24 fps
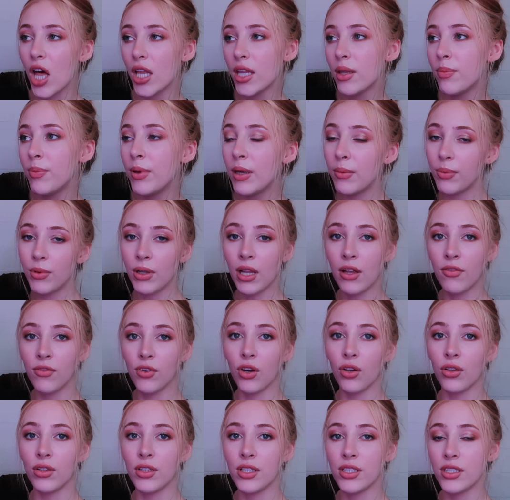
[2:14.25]
Other people have
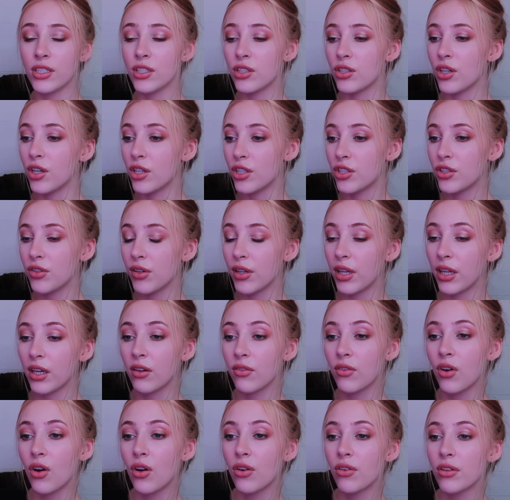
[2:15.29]
gotten this surgery, like
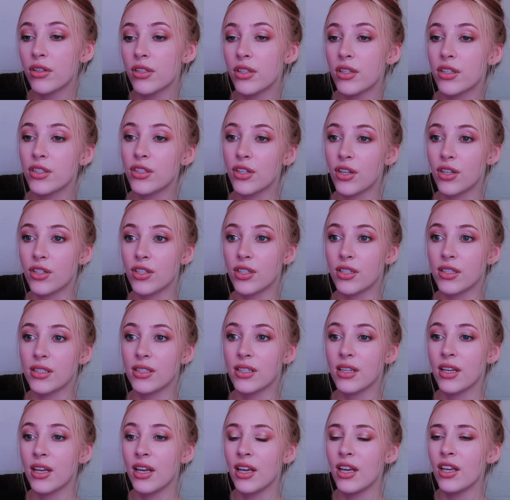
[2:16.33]
I've gone onto the surgeons.